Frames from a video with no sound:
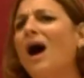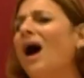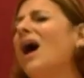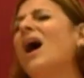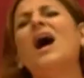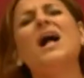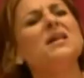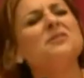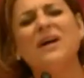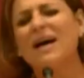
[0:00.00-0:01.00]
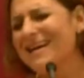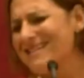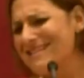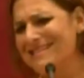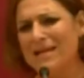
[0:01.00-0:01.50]
All of
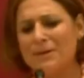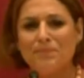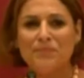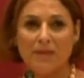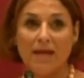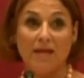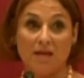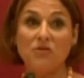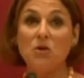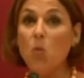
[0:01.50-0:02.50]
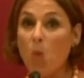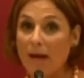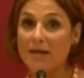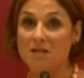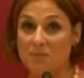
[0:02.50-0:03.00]
us. Like, if you
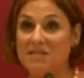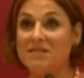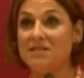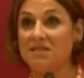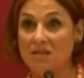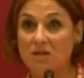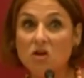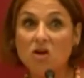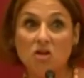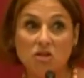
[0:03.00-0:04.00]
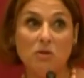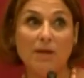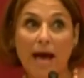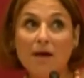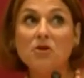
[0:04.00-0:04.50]
wanted to be satirical, you'd
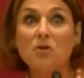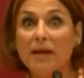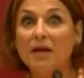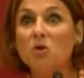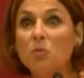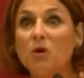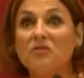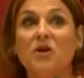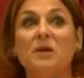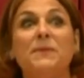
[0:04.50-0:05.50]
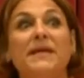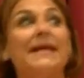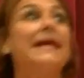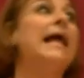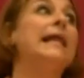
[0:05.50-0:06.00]
have her make her boyfriend
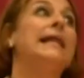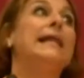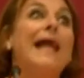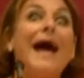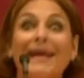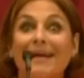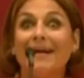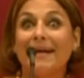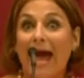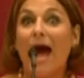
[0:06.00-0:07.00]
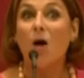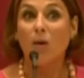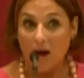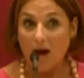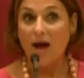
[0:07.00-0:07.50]
pee lying down.
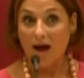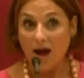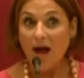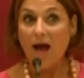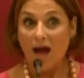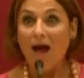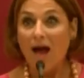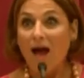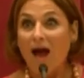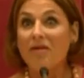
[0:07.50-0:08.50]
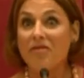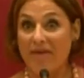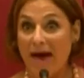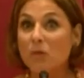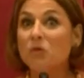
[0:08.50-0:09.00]

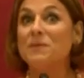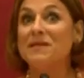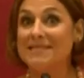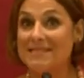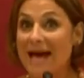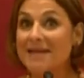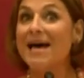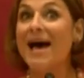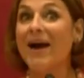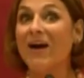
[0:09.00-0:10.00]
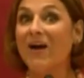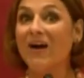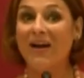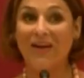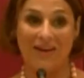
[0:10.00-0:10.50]
That would be satire.
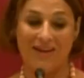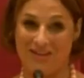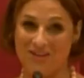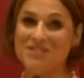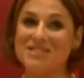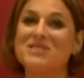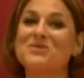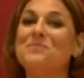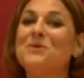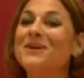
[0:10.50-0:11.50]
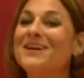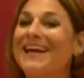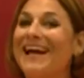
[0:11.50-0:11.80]
You're just reporting.